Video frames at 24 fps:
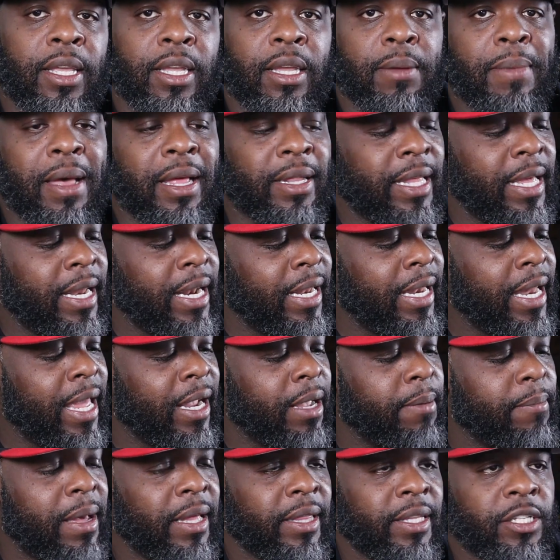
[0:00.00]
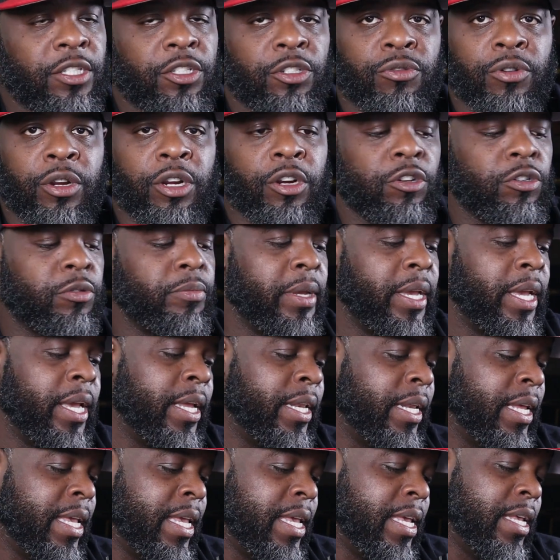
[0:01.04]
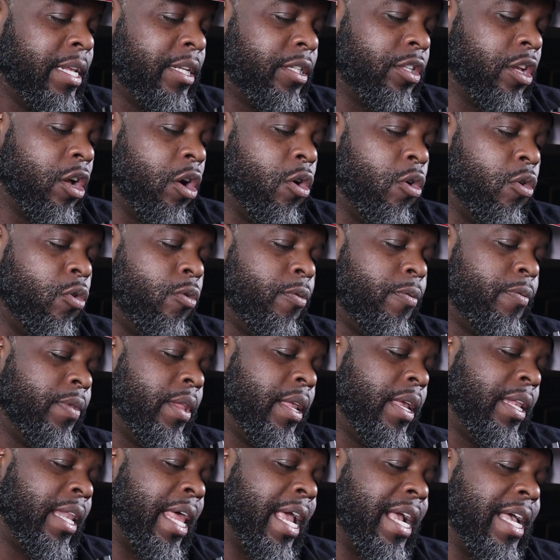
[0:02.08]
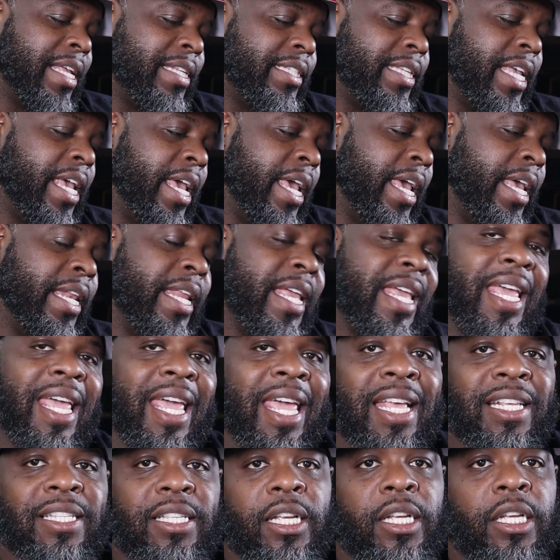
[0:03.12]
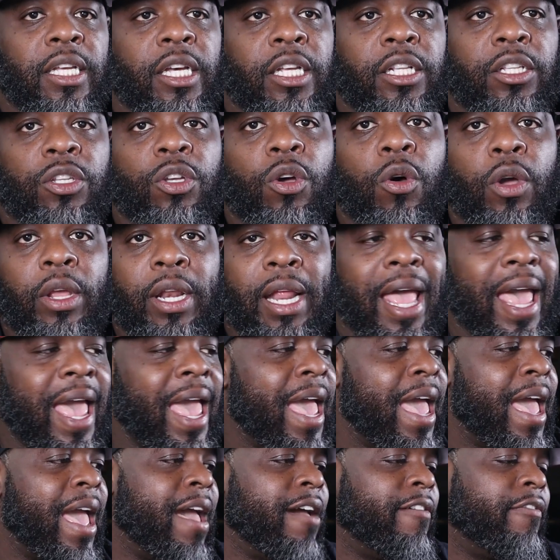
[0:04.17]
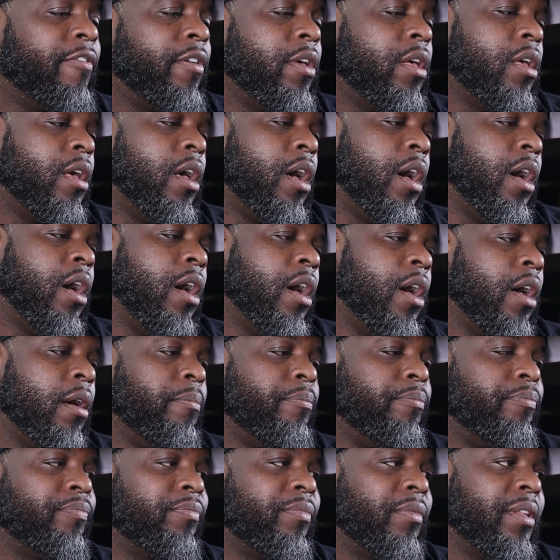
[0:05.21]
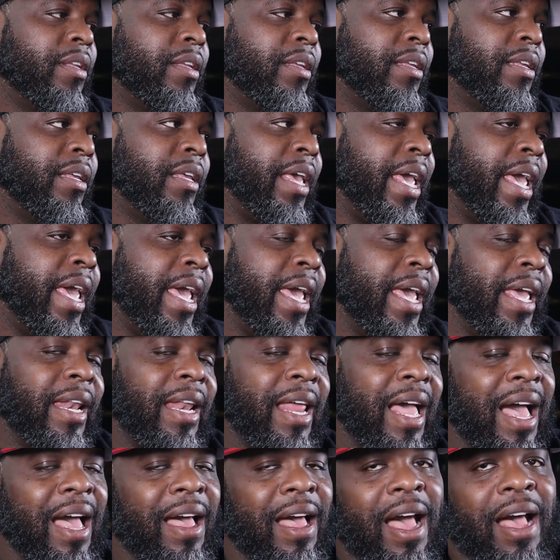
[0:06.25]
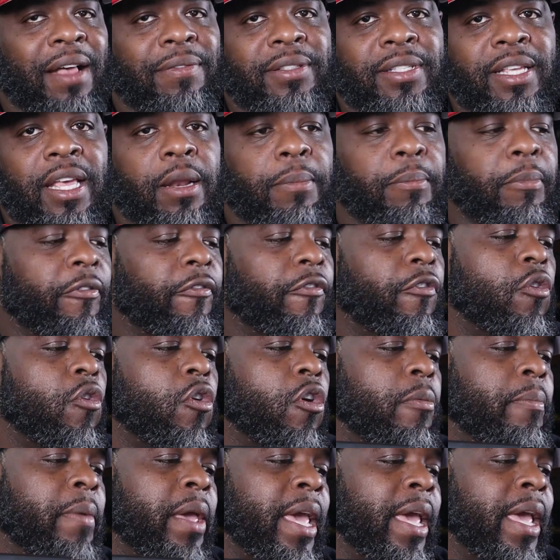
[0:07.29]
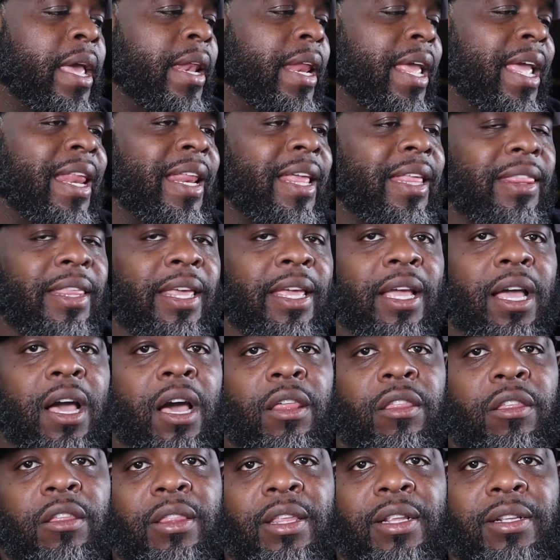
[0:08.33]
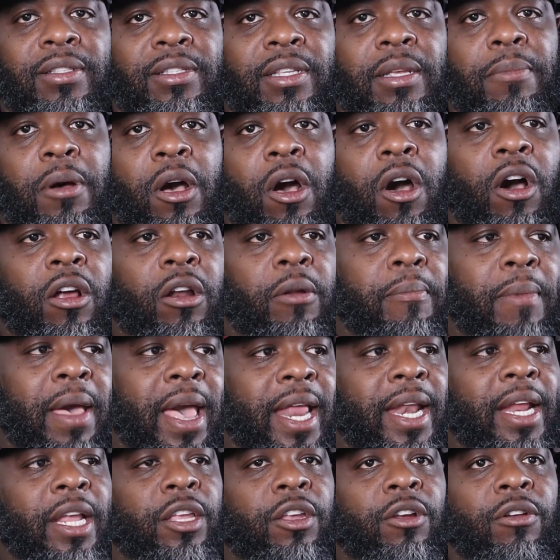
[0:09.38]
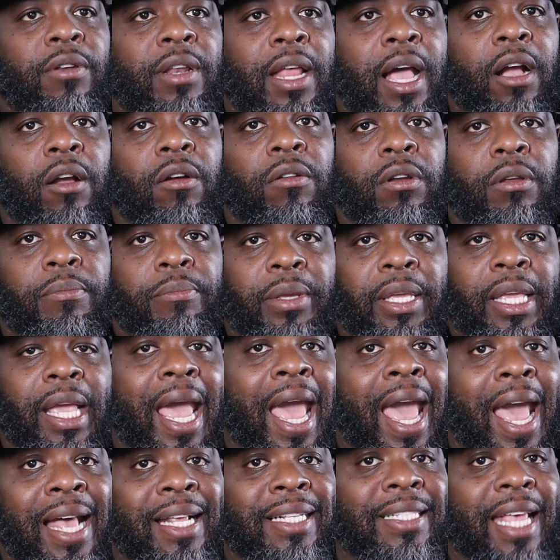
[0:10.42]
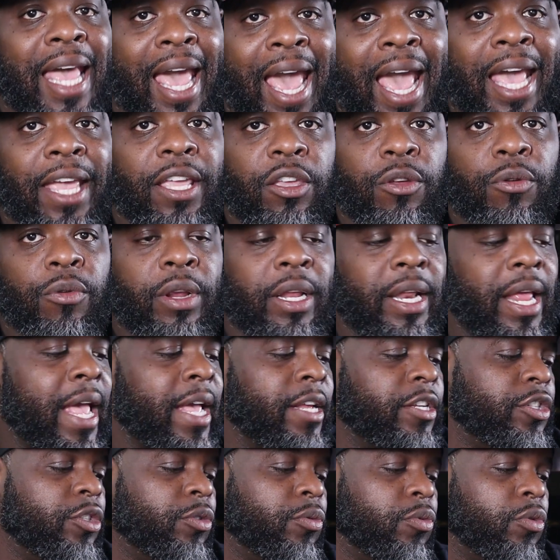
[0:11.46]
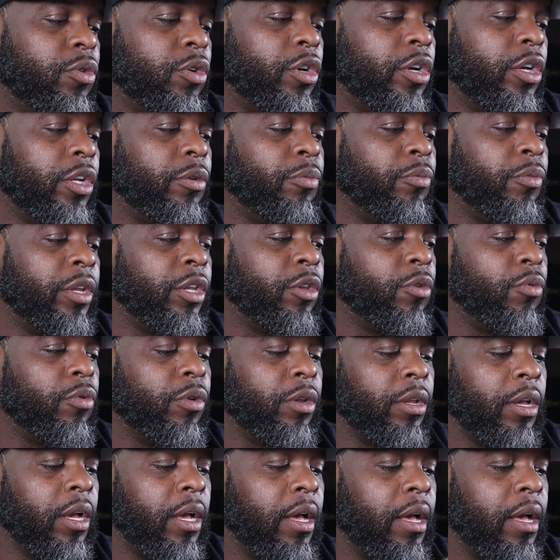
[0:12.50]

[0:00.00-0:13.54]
thing about that I like about these triggers, man. So like I said, it's a good toy to have. And I've said it before, man, anything other than semi-automatic, you're not gonna be as accurate as you would when you would